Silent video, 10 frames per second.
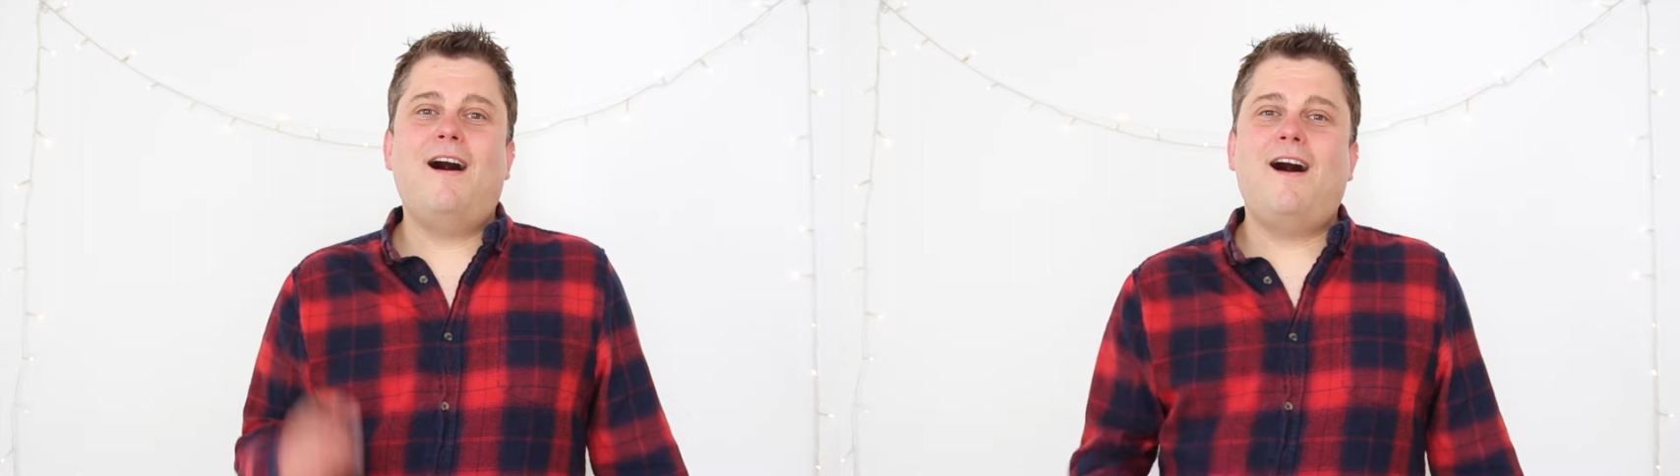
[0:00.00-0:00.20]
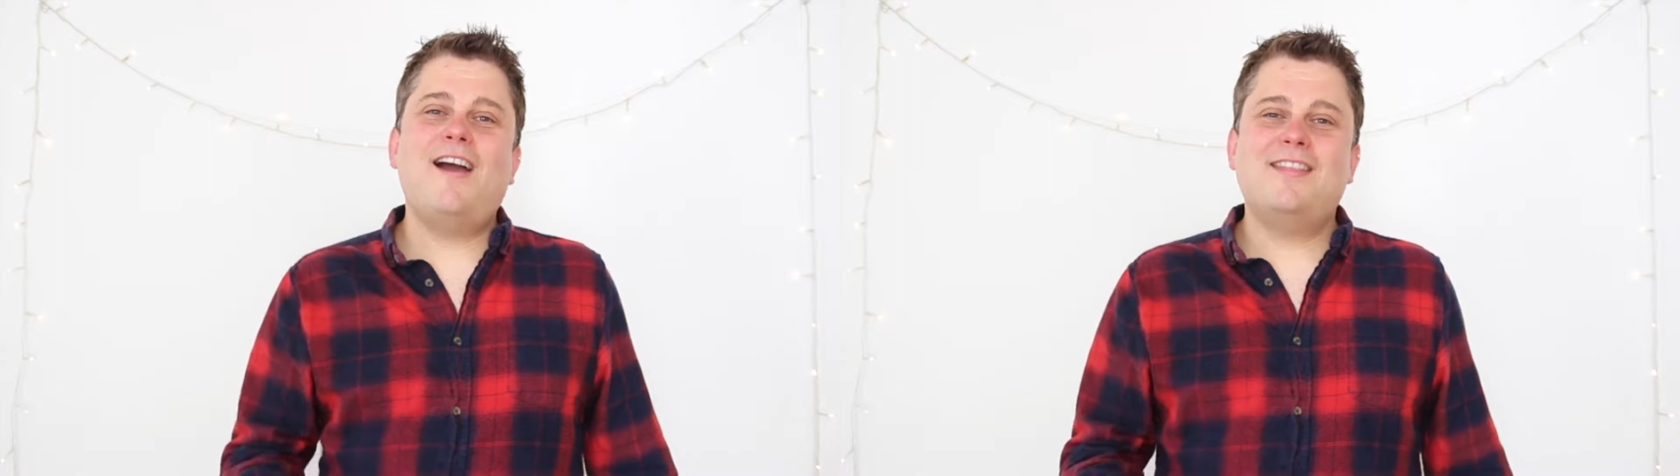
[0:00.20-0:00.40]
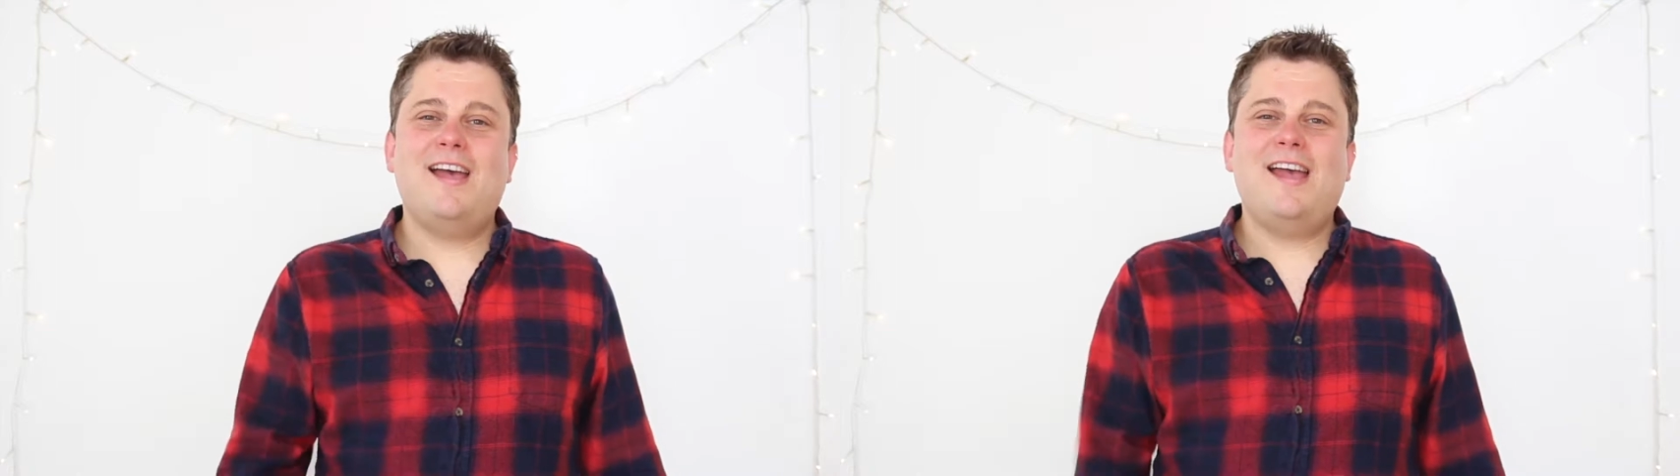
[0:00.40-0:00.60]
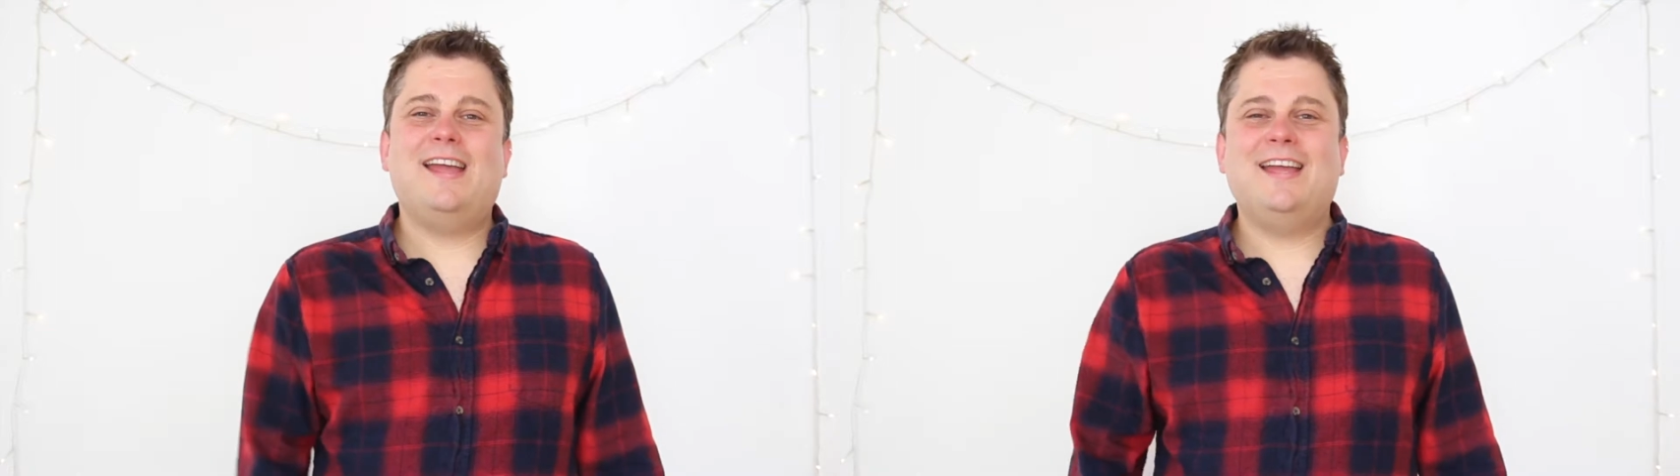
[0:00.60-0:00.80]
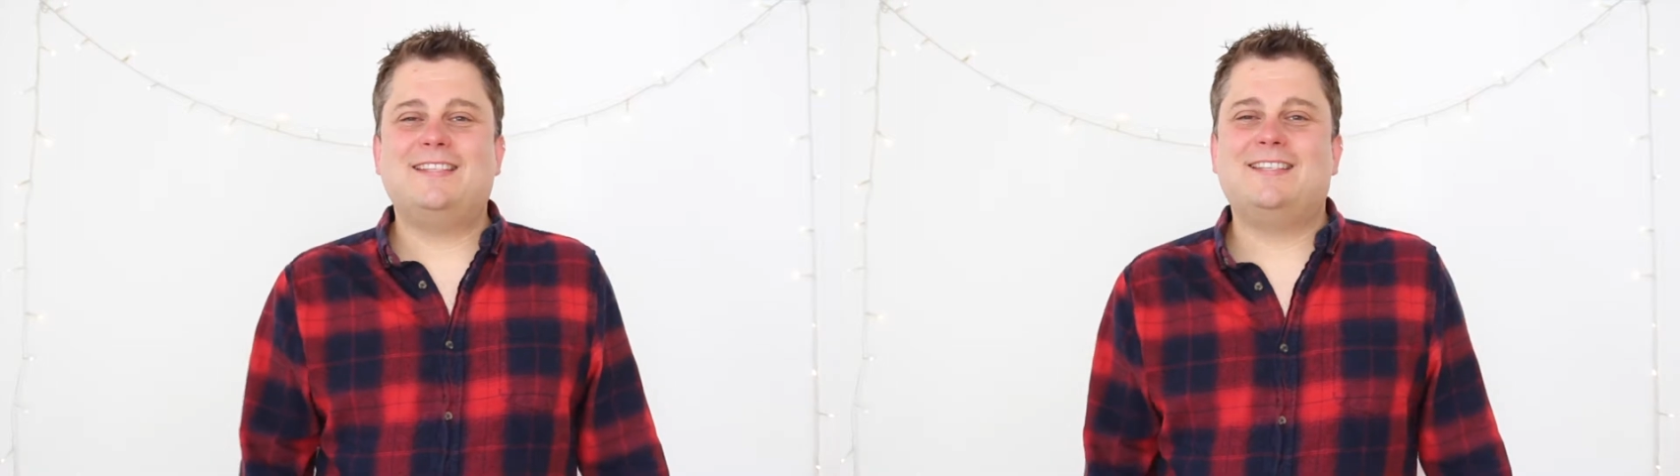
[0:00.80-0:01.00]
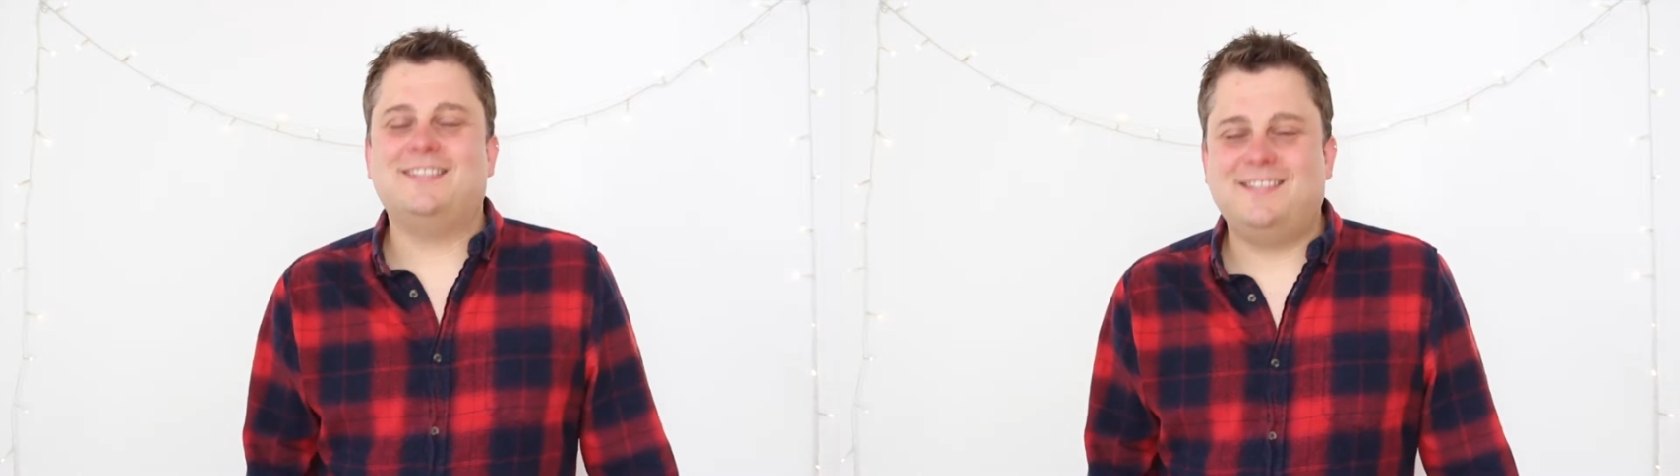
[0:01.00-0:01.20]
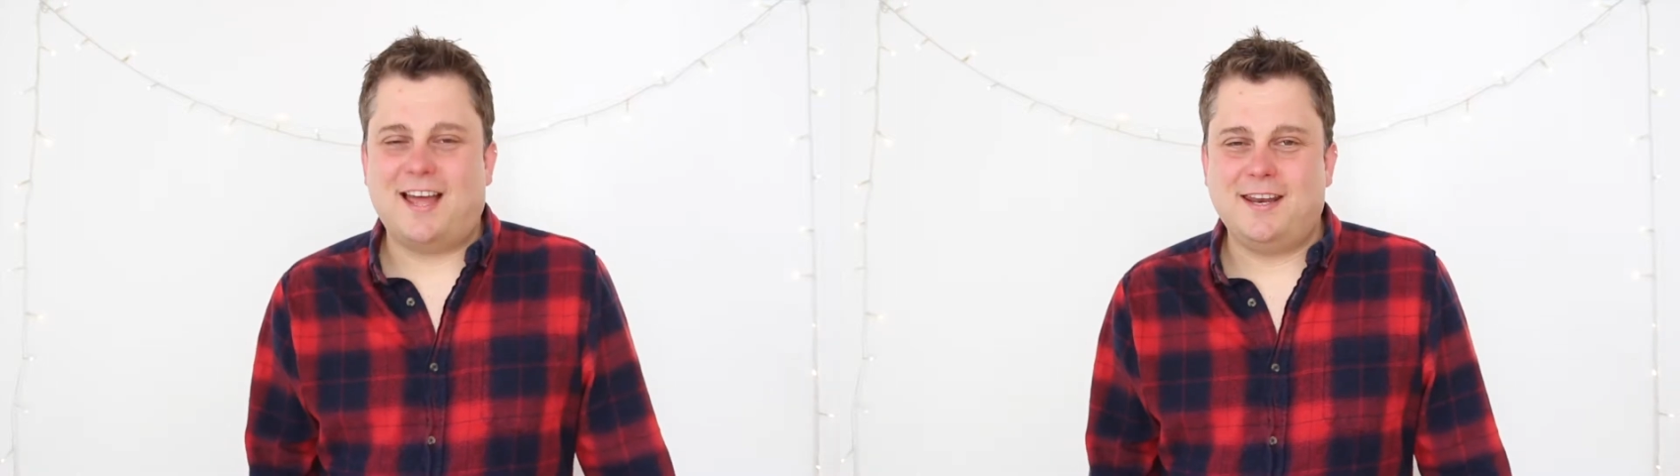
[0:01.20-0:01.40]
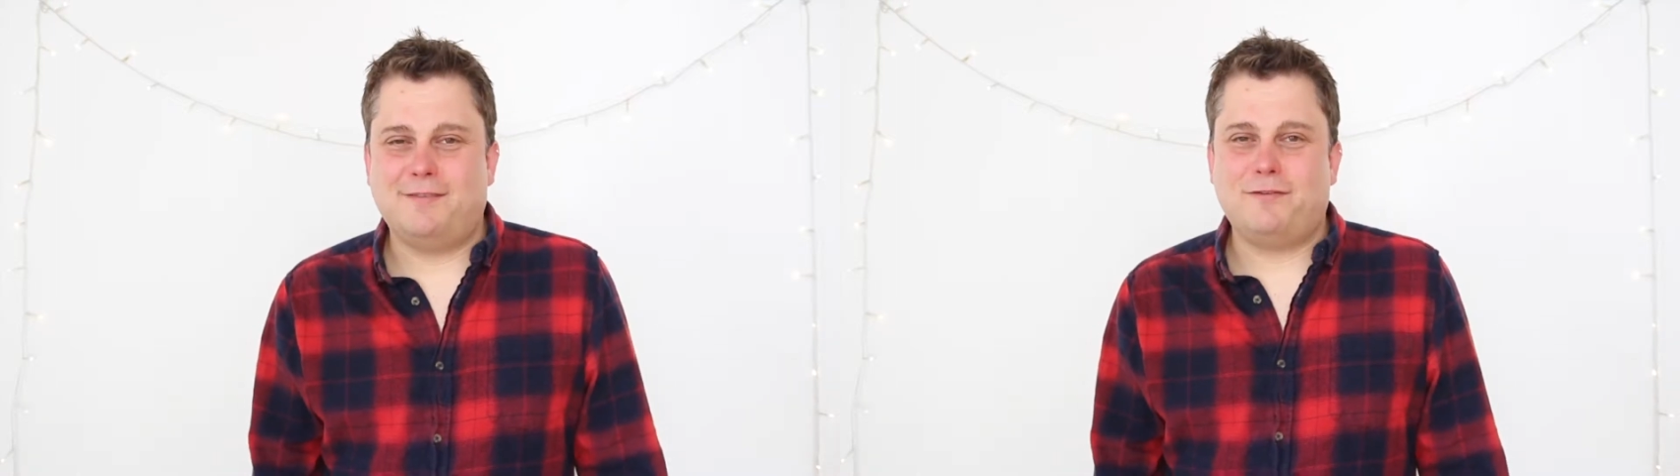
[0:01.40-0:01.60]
Hi there, it's Danny